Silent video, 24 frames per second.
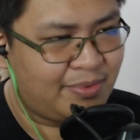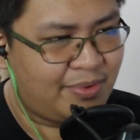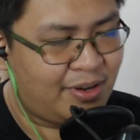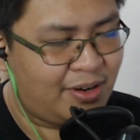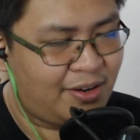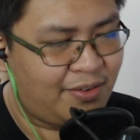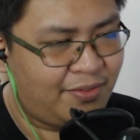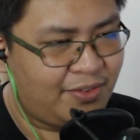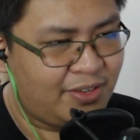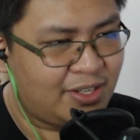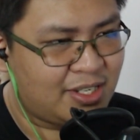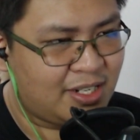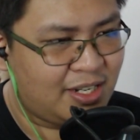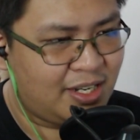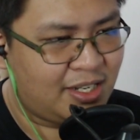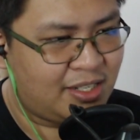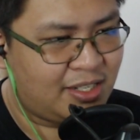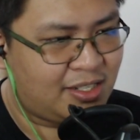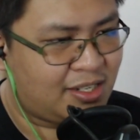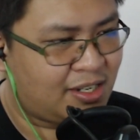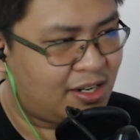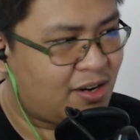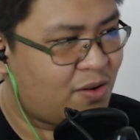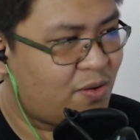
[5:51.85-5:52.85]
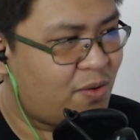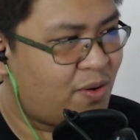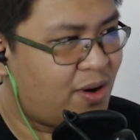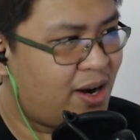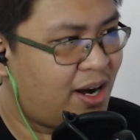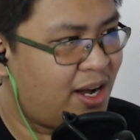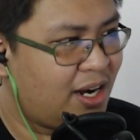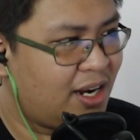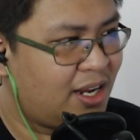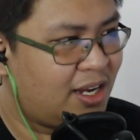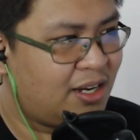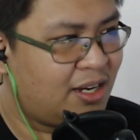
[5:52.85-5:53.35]
Obviously, it's a
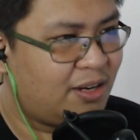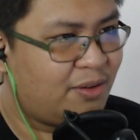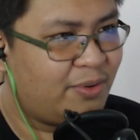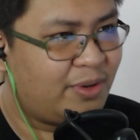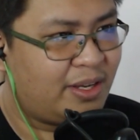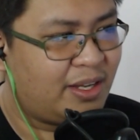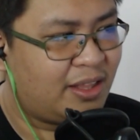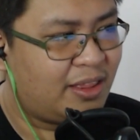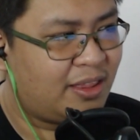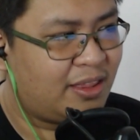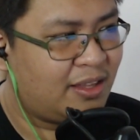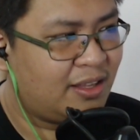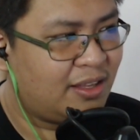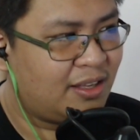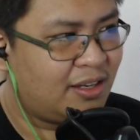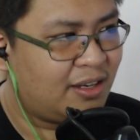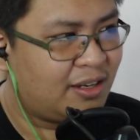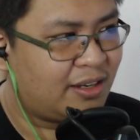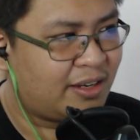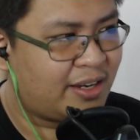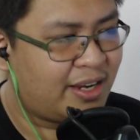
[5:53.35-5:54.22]
koala. We got the